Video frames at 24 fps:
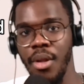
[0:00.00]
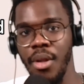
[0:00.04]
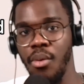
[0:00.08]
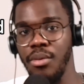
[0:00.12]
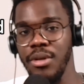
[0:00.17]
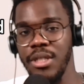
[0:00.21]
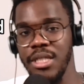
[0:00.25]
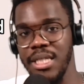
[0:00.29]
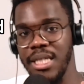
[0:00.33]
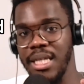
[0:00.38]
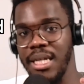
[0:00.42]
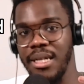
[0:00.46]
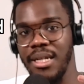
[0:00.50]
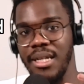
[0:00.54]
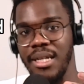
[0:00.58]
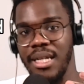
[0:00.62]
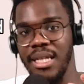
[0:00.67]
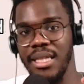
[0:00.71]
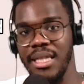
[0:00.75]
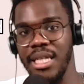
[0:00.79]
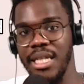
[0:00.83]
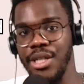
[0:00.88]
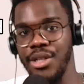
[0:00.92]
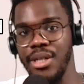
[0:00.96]
which is another
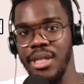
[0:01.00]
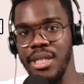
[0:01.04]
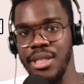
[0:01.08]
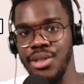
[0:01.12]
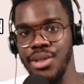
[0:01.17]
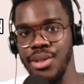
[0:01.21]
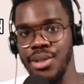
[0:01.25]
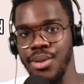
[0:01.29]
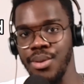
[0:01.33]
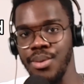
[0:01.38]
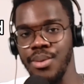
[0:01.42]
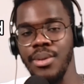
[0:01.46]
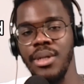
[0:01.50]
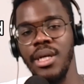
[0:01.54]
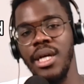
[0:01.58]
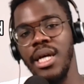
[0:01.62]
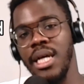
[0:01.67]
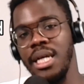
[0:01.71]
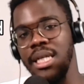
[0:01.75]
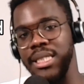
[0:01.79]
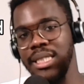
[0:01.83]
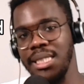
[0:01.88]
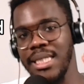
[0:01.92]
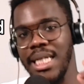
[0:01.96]
thing you need to do.
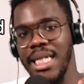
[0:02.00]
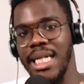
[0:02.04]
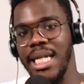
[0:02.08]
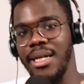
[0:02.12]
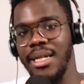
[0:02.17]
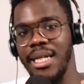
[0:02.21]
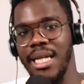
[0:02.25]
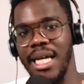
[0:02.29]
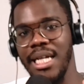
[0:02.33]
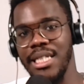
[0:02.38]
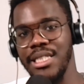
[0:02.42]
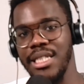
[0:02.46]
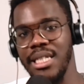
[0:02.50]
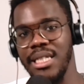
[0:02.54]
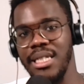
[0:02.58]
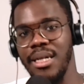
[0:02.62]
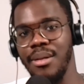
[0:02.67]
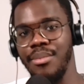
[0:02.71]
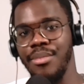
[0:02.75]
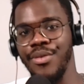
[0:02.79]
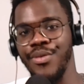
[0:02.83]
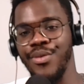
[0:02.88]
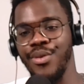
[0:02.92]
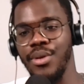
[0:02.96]
Send out the agenda
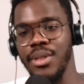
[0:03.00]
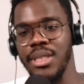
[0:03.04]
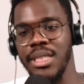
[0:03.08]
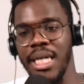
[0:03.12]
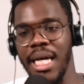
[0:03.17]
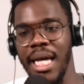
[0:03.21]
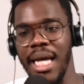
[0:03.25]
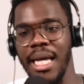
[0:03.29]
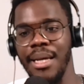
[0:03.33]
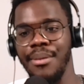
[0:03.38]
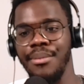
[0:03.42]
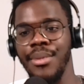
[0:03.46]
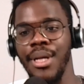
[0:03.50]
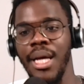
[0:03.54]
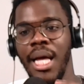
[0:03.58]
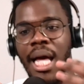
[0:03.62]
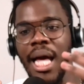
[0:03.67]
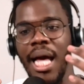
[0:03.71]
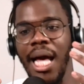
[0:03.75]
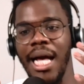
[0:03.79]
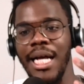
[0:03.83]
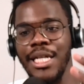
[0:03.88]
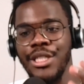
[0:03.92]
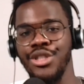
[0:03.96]
before time,
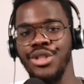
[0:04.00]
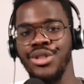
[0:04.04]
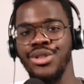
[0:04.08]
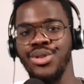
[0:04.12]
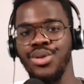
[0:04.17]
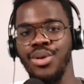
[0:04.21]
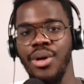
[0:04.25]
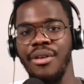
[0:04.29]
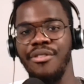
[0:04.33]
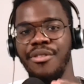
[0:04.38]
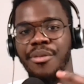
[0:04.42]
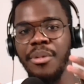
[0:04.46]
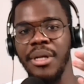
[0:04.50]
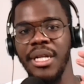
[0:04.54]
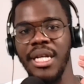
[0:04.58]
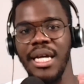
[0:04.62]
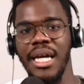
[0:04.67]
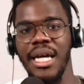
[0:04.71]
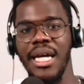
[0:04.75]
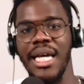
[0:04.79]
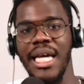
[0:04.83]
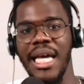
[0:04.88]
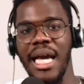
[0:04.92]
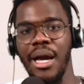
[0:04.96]
and just so everybody
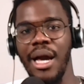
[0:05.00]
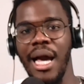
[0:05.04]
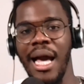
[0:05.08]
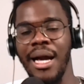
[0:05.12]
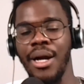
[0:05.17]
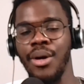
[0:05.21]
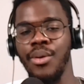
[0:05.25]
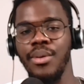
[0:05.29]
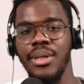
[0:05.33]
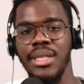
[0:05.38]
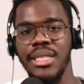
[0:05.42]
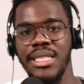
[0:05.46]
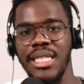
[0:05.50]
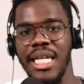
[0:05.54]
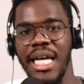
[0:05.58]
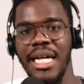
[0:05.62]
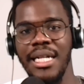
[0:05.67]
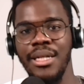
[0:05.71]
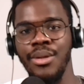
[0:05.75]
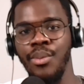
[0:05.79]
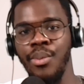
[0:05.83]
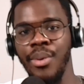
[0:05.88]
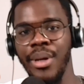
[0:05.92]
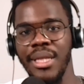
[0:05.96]
can get
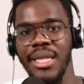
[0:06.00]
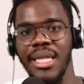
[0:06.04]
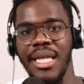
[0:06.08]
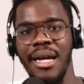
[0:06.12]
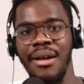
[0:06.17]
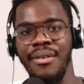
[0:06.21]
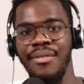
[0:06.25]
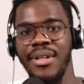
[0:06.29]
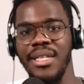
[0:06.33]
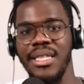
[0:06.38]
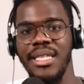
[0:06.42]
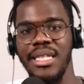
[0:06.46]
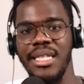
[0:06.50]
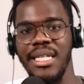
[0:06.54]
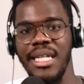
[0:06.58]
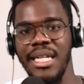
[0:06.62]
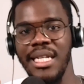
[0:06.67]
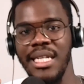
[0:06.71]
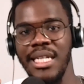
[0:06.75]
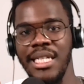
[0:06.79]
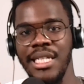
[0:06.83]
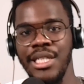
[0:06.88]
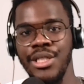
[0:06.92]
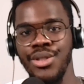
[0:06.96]
acquainted with everything that
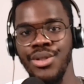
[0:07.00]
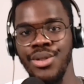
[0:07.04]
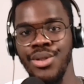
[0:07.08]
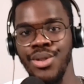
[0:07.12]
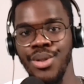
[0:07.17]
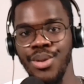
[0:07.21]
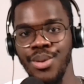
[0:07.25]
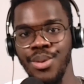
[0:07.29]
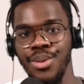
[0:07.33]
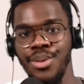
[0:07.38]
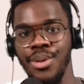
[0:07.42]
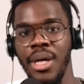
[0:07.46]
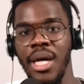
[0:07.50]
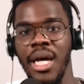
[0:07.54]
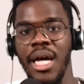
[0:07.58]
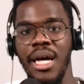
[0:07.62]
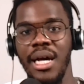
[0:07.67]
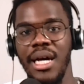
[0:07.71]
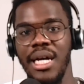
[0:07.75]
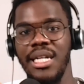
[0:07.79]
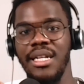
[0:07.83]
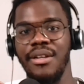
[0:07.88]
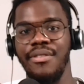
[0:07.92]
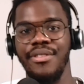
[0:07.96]
they need to do
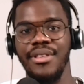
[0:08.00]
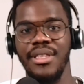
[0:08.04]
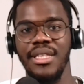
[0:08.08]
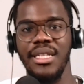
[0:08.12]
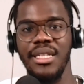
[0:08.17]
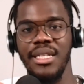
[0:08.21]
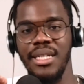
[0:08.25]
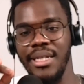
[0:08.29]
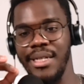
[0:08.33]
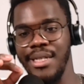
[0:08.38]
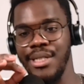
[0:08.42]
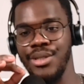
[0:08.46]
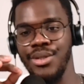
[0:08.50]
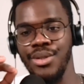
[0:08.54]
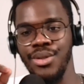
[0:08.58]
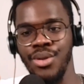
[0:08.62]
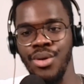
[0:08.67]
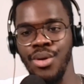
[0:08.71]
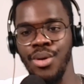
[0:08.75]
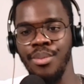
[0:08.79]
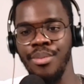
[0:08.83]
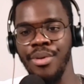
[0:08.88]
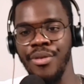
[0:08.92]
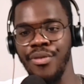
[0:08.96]
and everything they need to
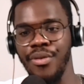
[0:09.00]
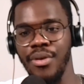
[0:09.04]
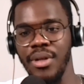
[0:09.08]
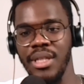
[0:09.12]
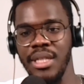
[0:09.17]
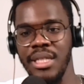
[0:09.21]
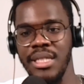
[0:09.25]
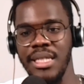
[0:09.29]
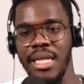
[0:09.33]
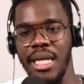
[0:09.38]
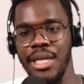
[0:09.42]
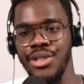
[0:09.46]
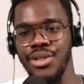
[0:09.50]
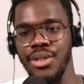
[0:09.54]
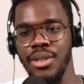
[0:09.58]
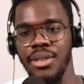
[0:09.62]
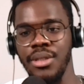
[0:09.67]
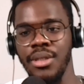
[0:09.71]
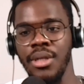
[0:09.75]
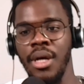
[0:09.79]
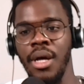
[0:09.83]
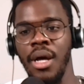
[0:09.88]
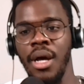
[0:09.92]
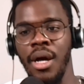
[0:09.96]
know before the session.
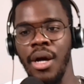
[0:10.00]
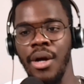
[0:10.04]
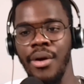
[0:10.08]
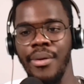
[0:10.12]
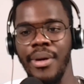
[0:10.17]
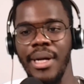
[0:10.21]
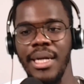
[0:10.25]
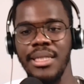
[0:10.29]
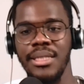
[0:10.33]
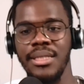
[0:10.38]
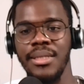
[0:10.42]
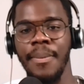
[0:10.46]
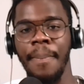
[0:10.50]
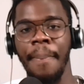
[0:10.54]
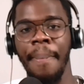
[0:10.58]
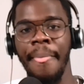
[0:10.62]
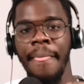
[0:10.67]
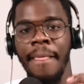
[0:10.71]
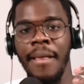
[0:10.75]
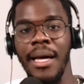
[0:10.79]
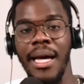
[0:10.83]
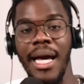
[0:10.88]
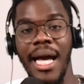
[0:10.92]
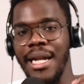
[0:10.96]
All right.
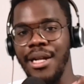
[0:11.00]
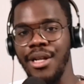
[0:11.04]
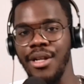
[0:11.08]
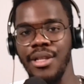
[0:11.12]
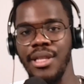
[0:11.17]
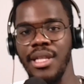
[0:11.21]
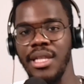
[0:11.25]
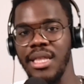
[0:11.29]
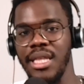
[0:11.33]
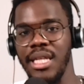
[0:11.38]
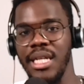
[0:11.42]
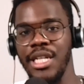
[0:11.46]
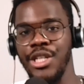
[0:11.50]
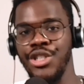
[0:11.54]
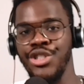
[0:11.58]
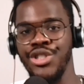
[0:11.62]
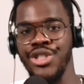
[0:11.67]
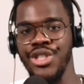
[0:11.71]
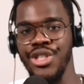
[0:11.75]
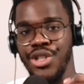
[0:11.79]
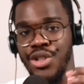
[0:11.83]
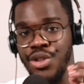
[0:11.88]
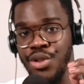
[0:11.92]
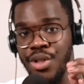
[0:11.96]
Another thing is
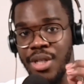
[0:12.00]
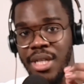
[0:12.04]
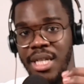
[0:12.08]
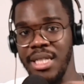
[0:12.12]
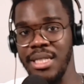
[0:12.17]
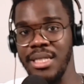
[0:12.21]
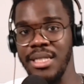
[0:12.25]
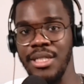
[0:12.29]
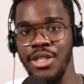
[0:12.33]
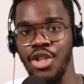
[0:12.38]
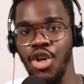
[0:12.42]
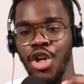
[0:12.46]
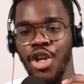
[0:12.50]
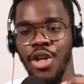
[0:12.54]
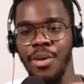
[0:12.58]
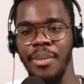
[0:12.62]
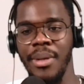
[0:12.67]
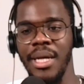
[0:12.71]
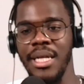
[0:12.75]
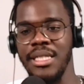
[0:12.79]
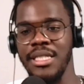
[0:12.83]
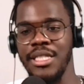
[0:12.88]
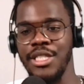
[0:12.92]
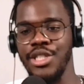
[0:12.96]
you need to
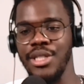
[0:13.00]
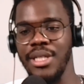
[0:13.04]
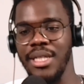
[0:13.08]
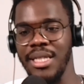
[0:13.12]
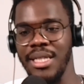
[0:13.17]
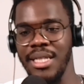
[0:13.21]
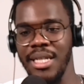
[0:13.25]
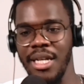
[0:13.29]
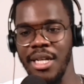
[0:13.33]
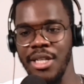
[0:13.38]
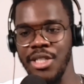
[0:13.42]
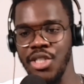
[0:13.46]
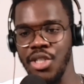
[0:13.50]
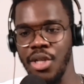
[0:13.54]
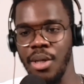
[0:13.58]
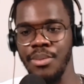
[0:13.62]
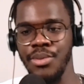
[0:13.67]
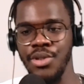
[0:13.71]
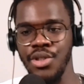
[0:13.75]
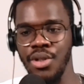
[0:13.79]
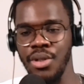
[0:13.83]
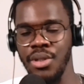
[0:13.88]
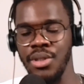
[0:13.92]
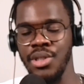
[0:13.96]
document the
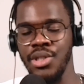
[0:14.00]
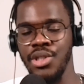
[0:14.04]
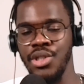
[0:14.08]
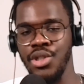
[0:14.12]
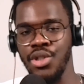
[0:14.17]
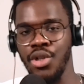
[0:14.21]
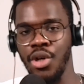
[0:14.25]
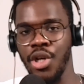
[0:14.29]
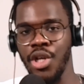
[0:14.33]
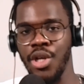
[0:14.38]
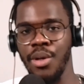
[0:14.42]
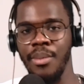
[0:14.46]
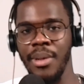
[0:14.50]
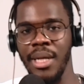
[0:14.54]
assumptions. And